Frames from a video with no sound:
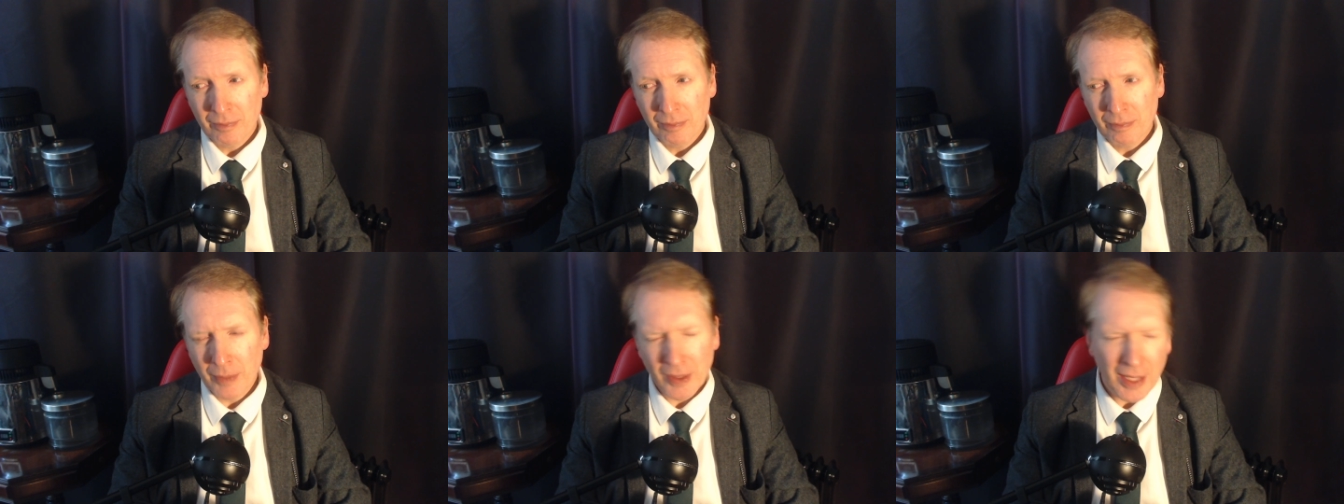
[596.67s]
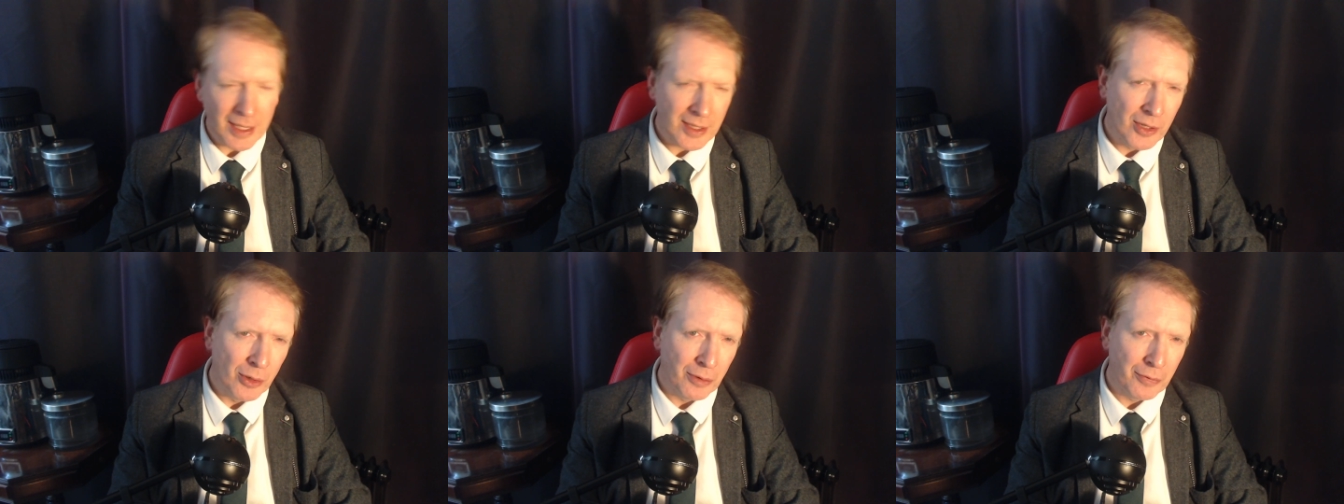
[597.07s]
But that's
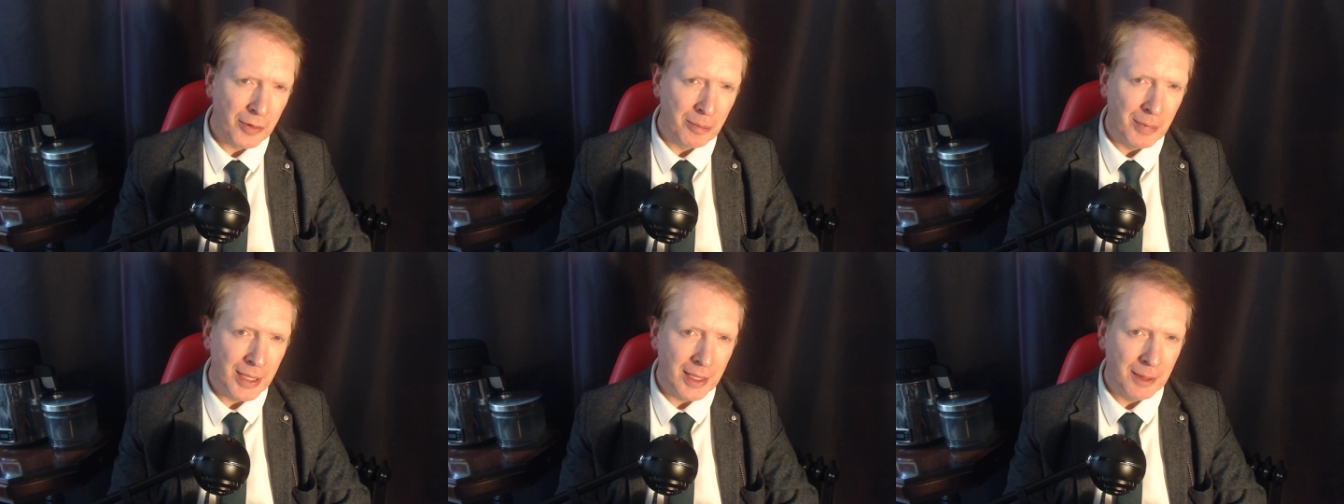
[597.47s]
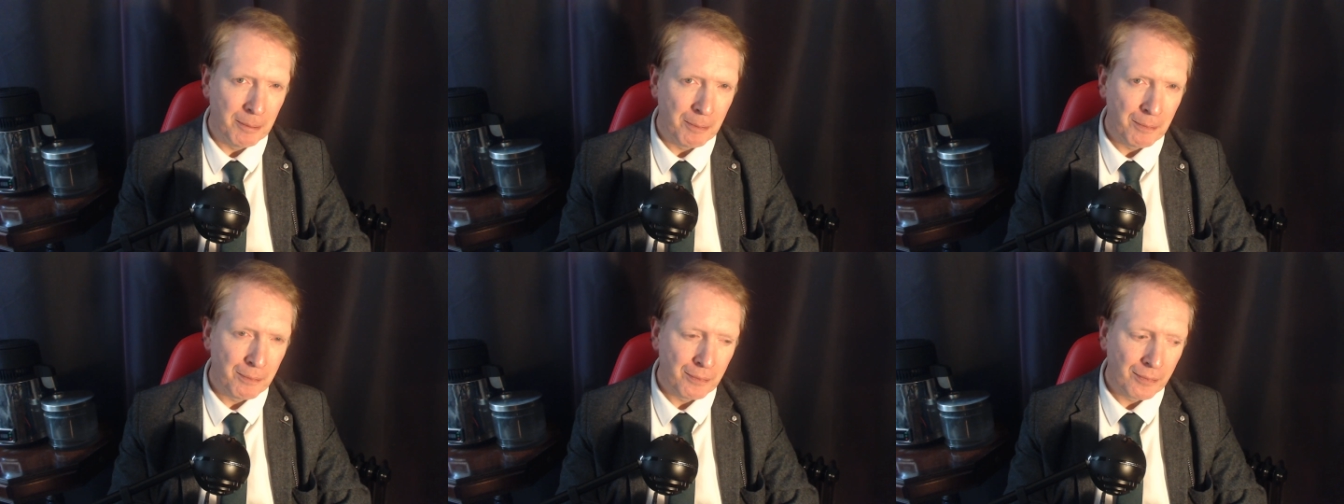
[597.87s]
not for me.
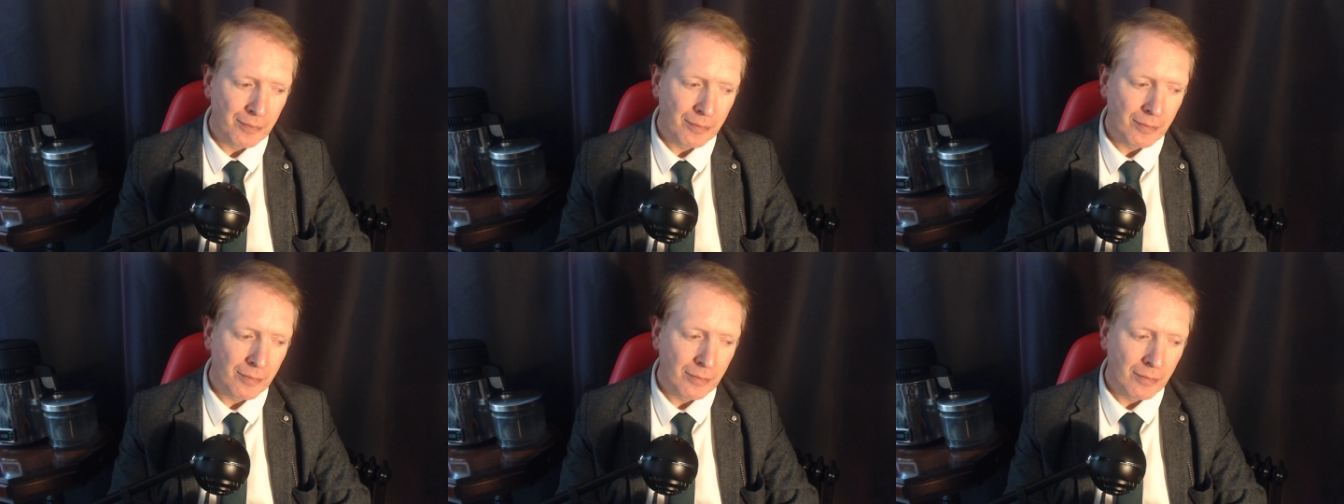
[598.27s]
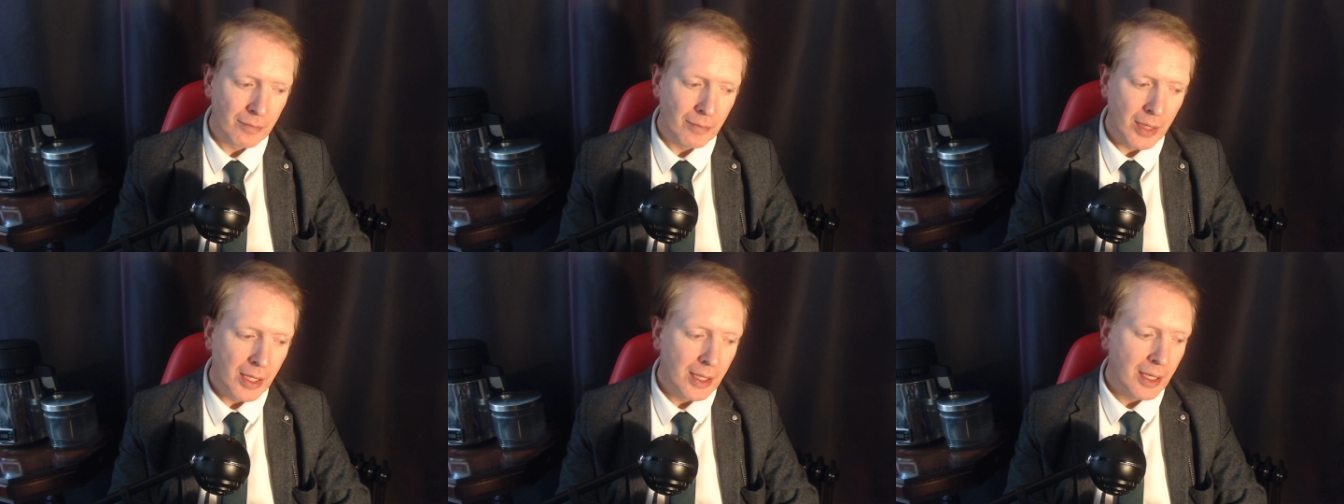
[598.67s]

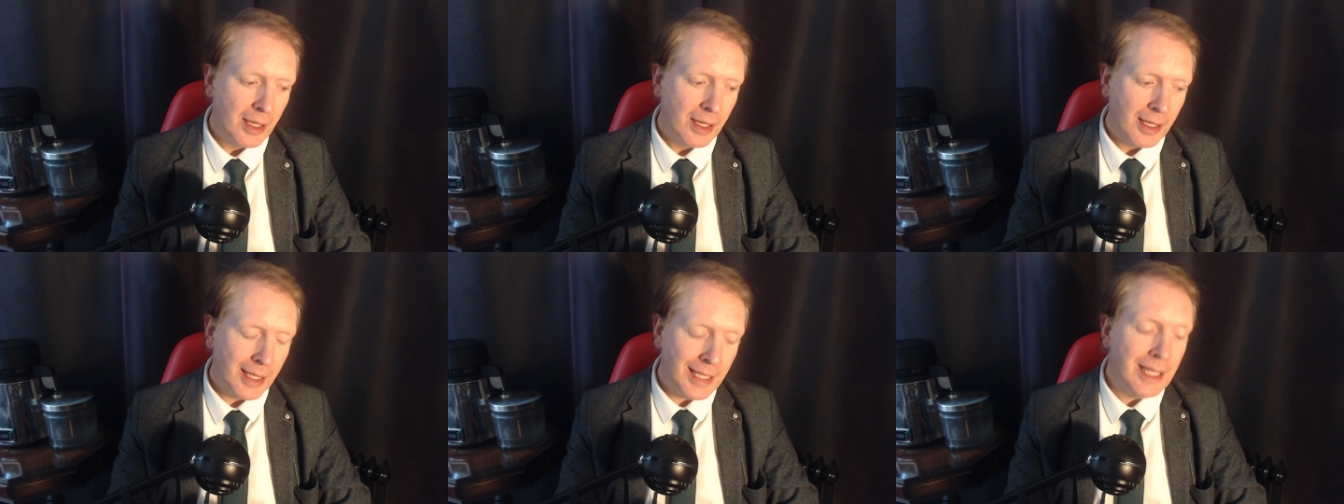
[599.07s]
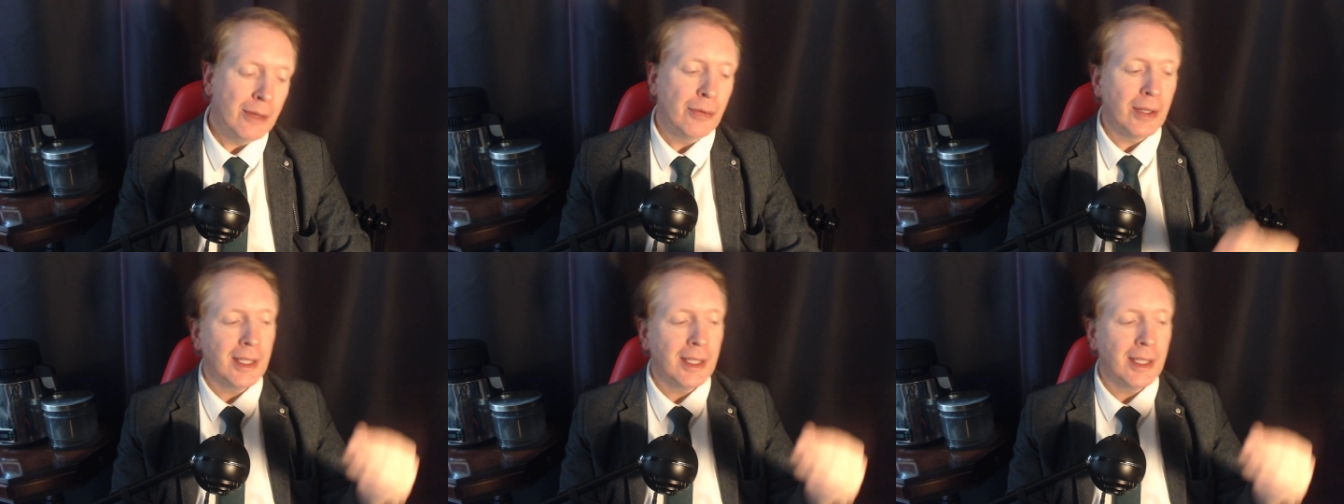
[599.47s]
Even